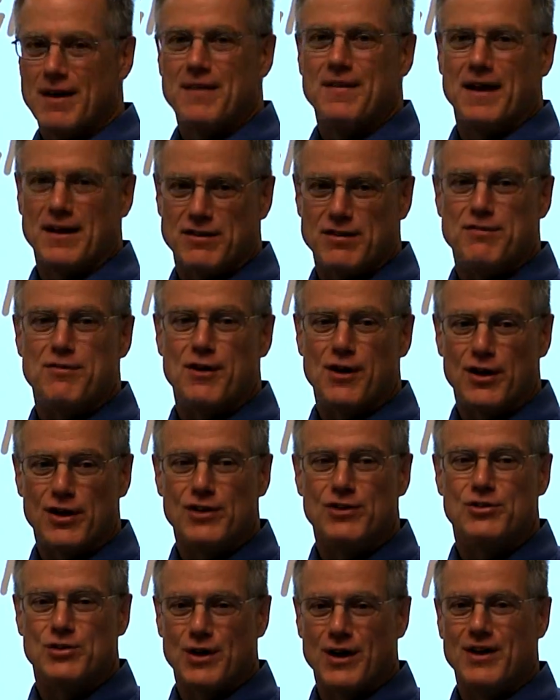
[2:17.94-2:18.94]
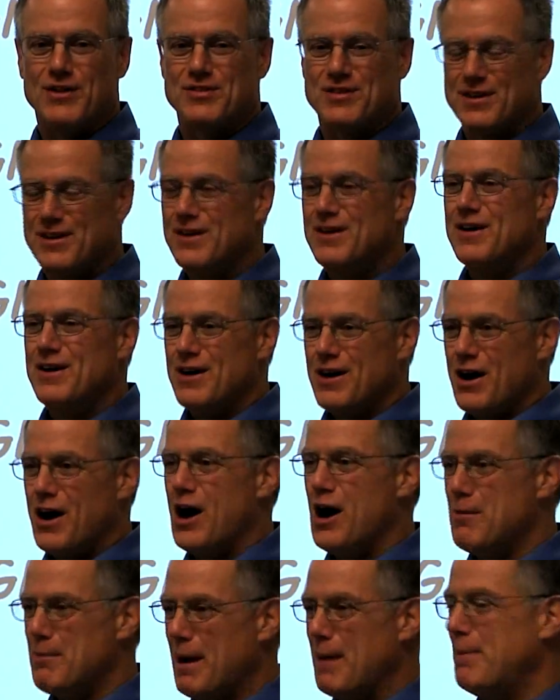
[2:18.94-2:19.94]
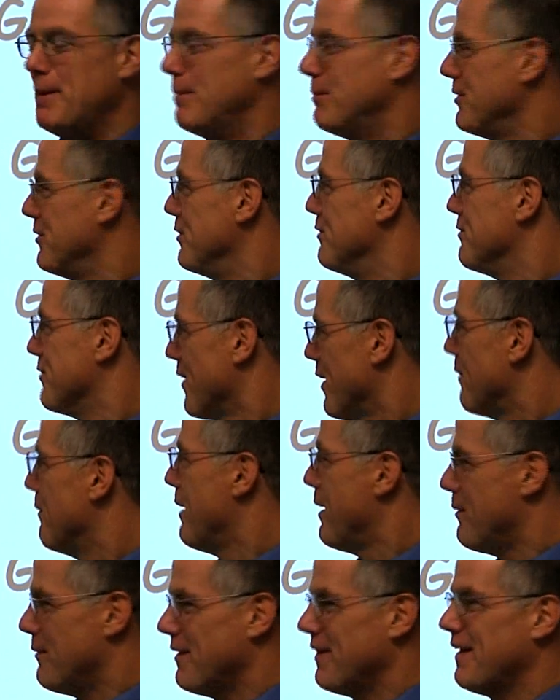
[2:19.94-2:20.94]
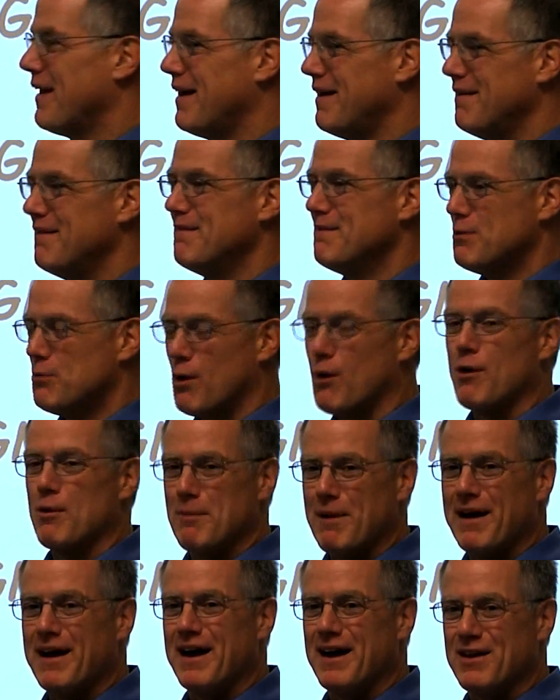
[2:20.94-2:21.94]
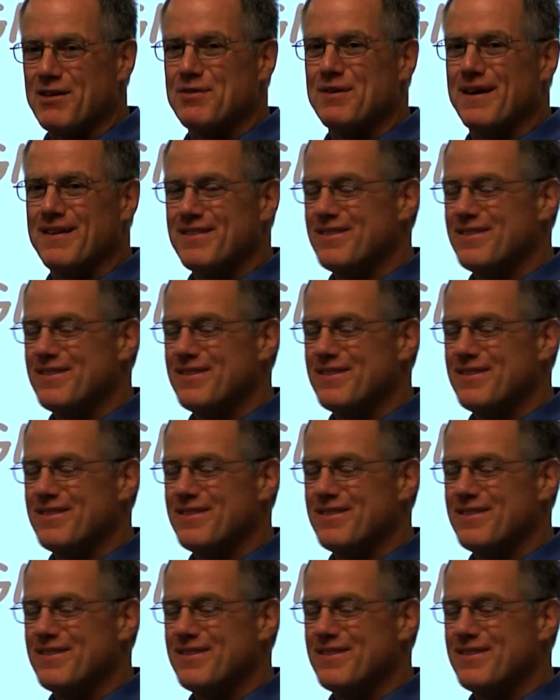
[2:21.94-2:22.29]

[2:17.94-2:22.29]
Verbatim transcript: that's a very good choice. All my people do very well when they work with Mike Anisfeld.